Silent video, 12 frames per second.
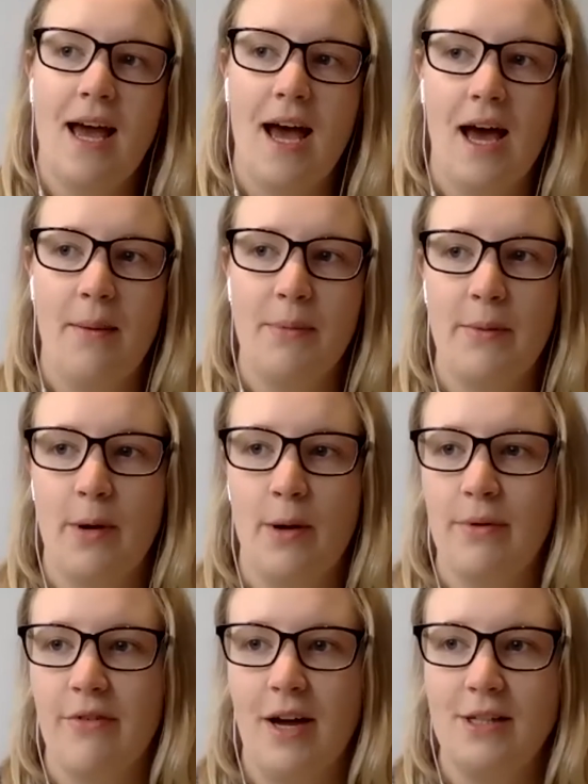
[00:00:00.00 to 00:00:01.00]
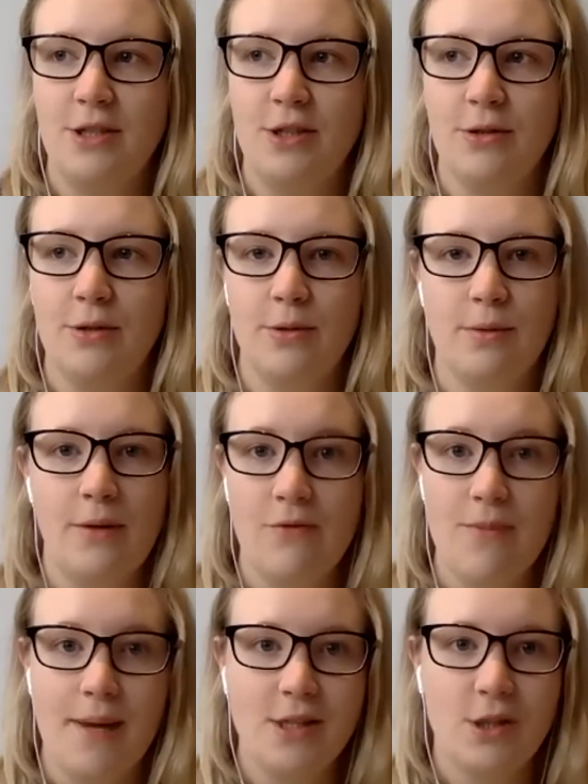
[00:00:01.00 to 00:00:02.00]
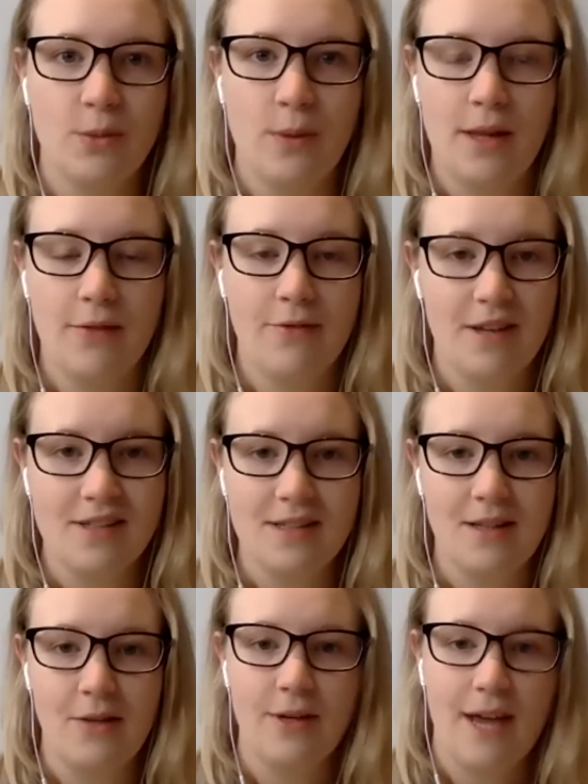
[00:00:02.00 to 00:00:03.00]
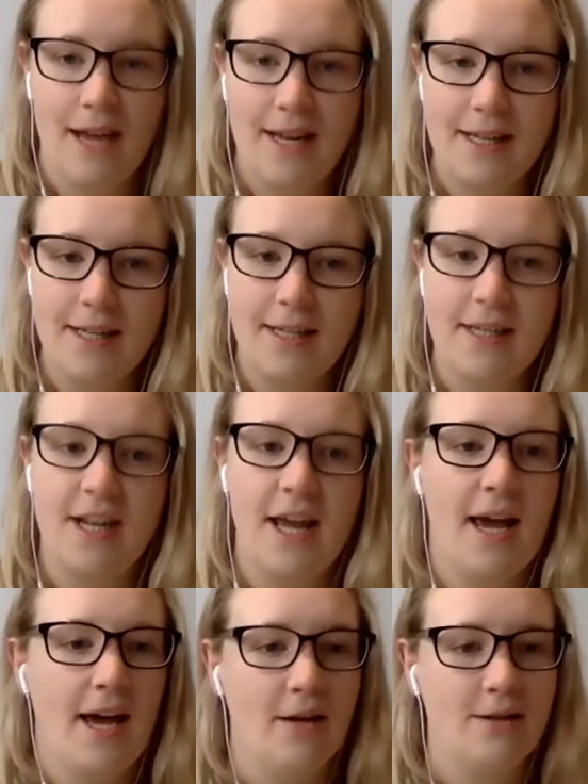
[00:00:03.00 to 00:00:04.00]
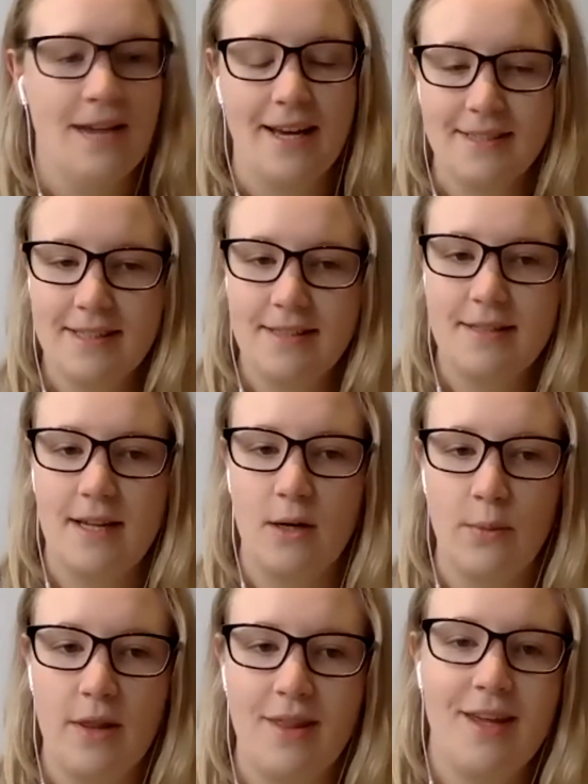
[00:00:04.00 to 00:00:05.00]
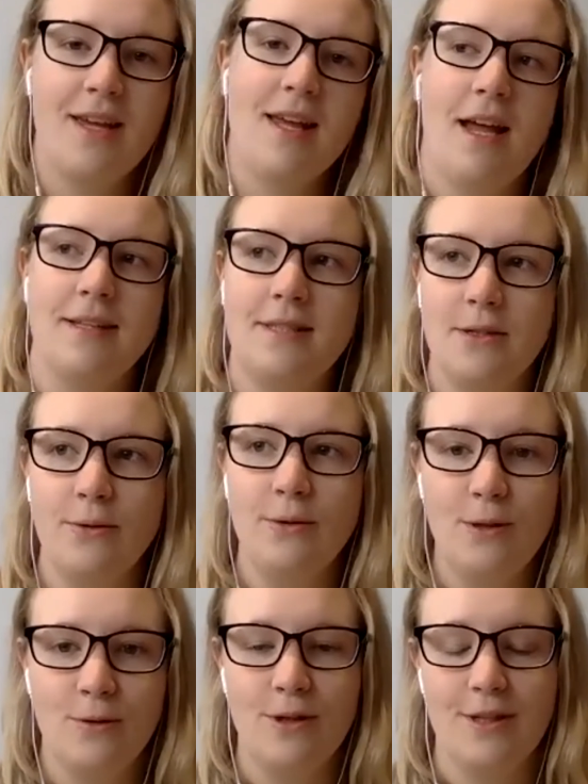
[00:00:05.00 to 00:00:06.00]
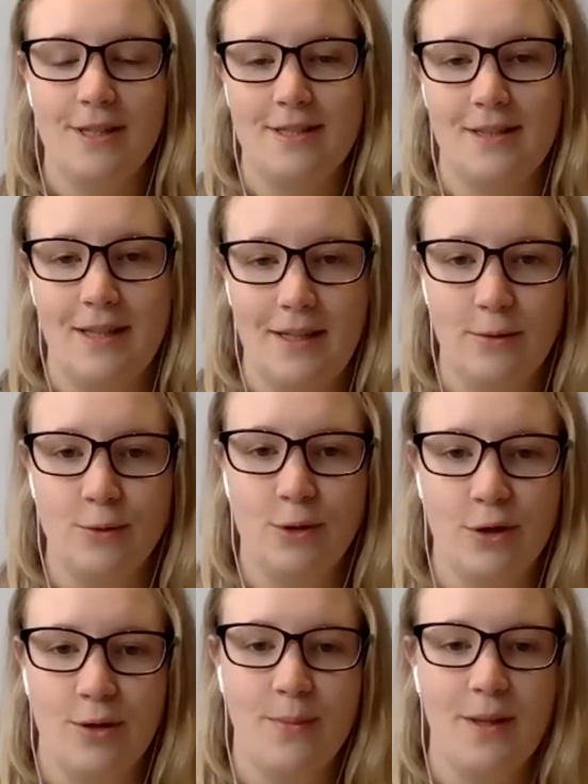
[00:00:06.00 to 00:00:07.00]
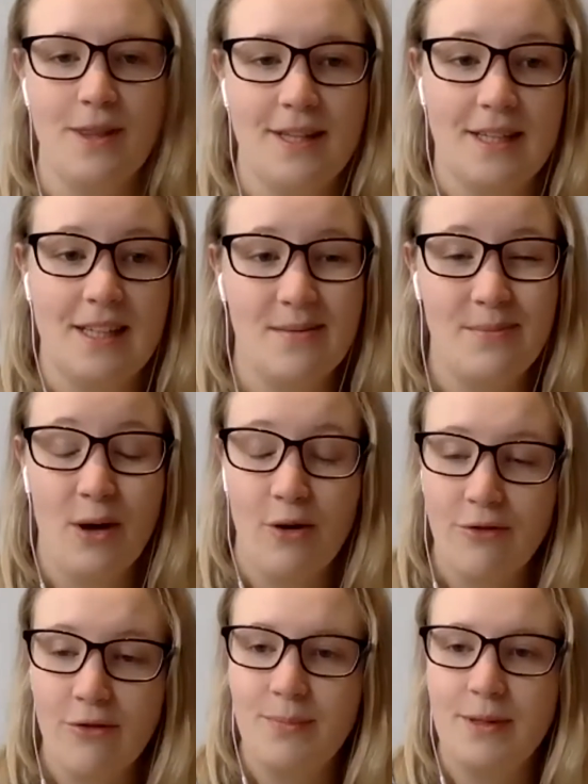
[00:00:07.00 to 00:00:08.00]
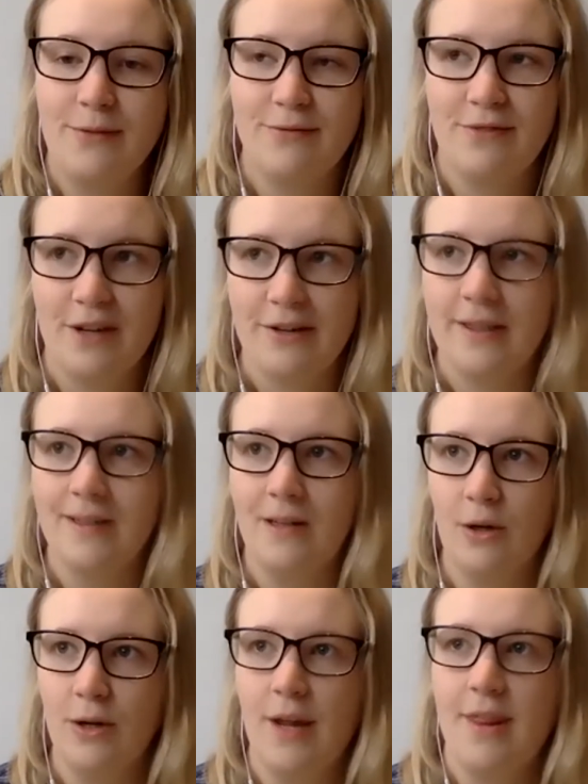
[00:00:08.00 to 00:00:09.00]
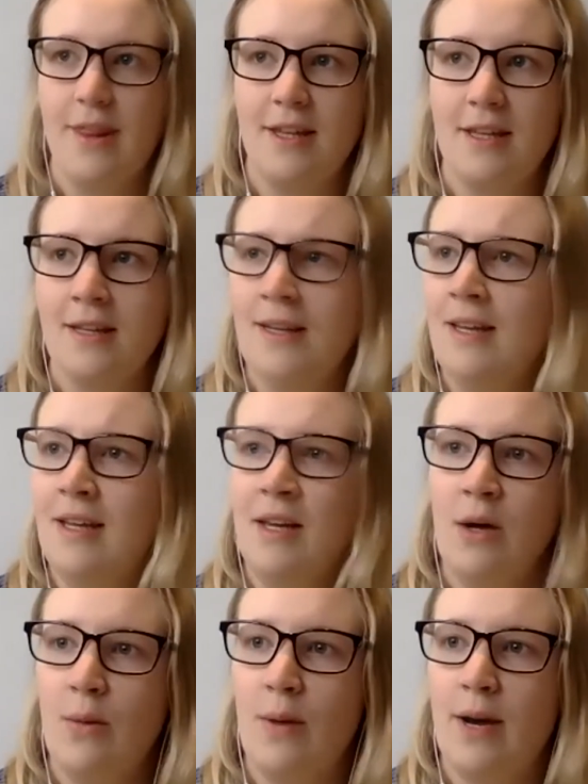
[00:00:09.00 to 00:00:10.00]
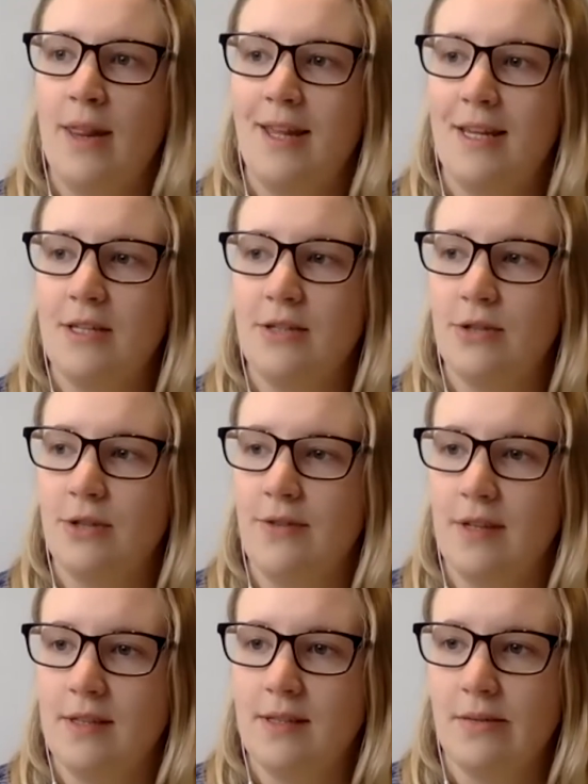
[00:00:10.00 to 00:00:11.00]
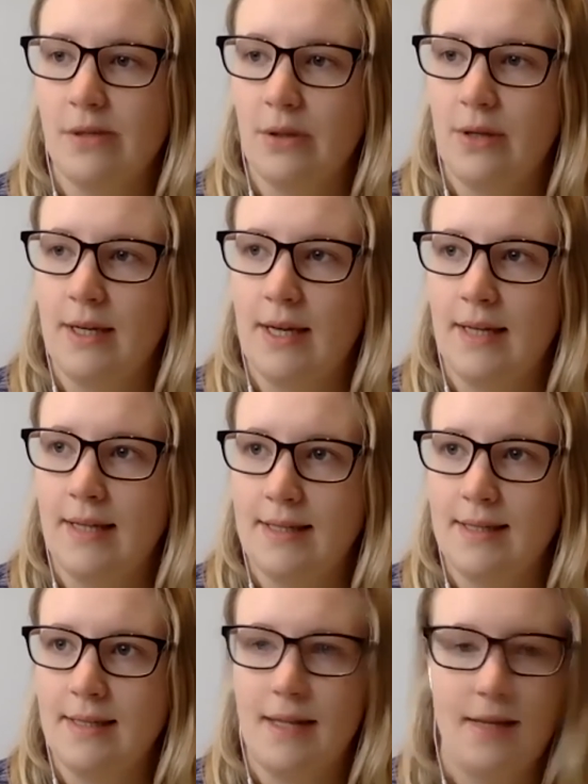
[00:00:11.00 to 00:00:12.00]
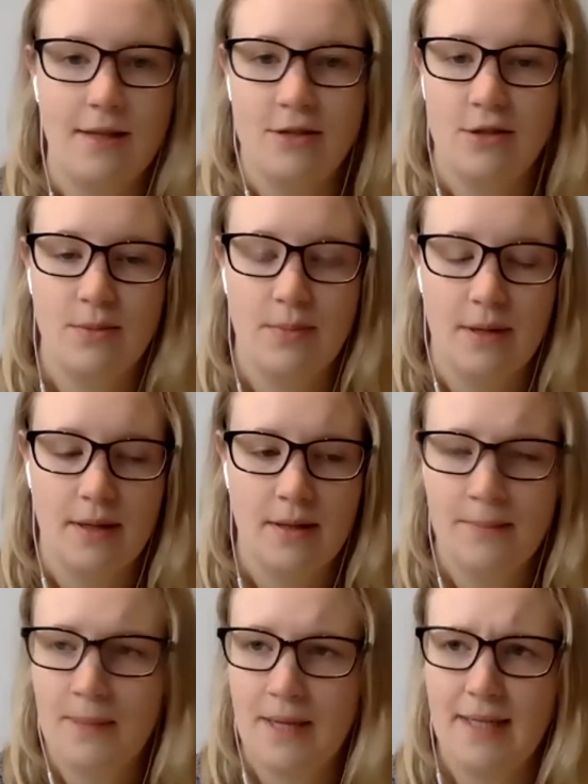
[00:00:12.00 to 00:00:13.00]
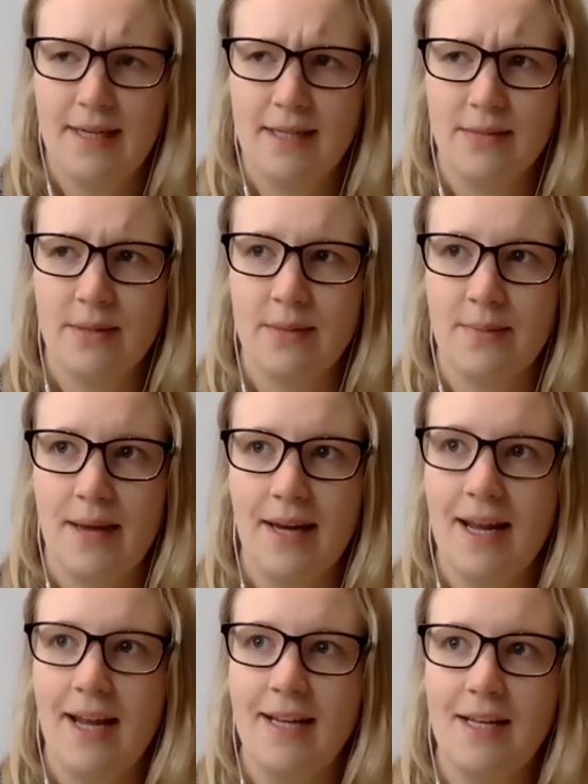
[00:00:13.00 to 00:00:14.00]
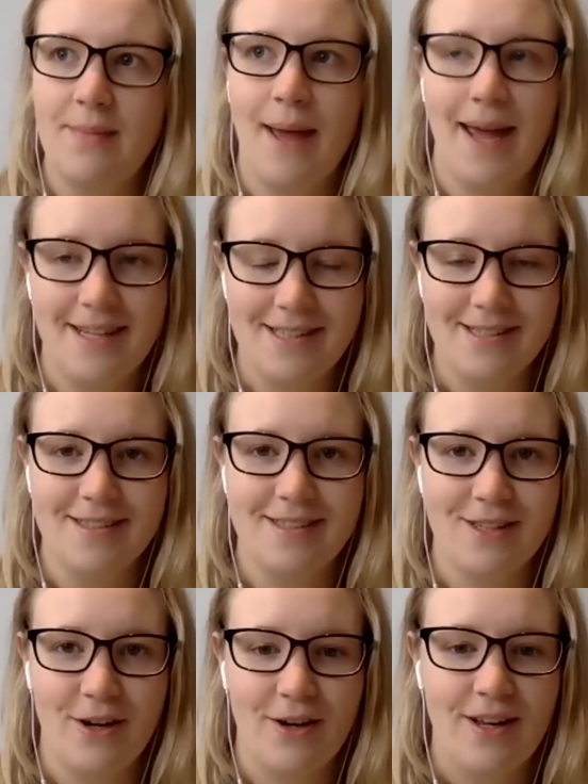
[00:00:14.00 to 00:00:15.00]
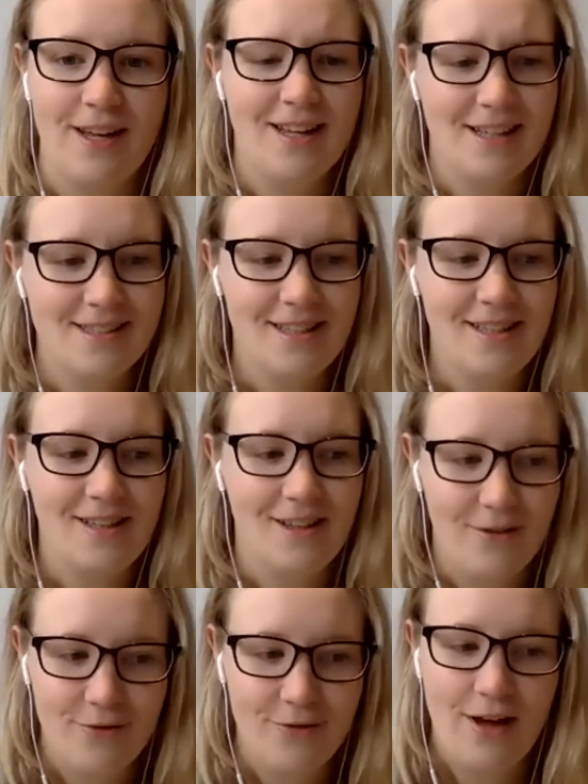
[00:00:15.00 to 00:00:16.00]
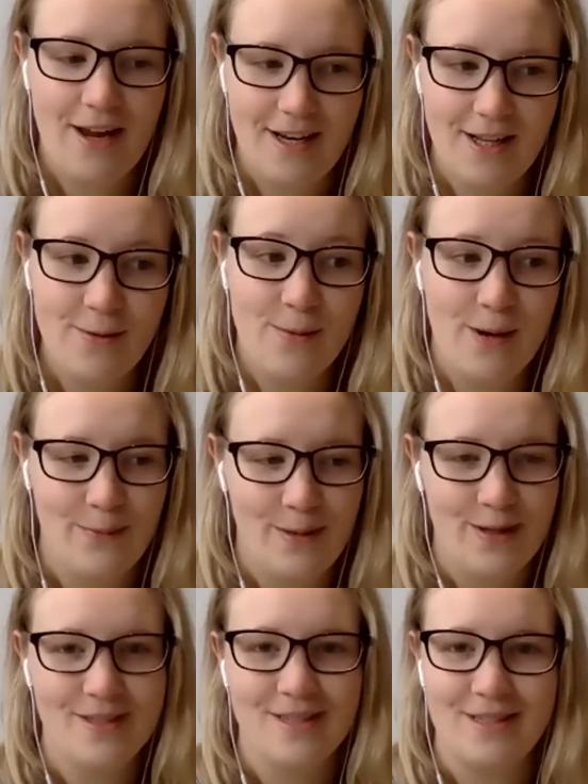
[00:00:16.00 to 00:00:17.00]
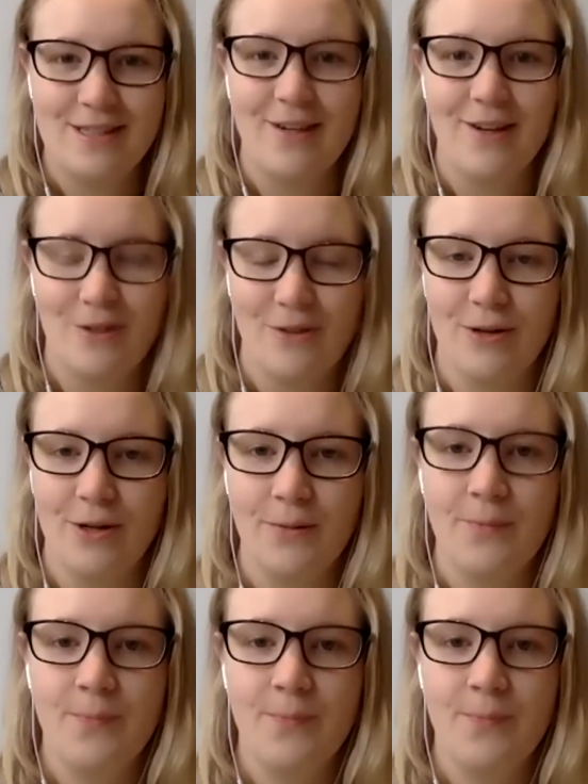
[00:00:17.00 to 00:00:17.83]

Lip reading: They won't provide you information on where the funds are located, how taxes dealt with, until you look at this legal document that can often be very long. I think one of the industry funds I was looking at yesterday, the super PDS, was about 80 pages. So that's a lot for any one person to go through.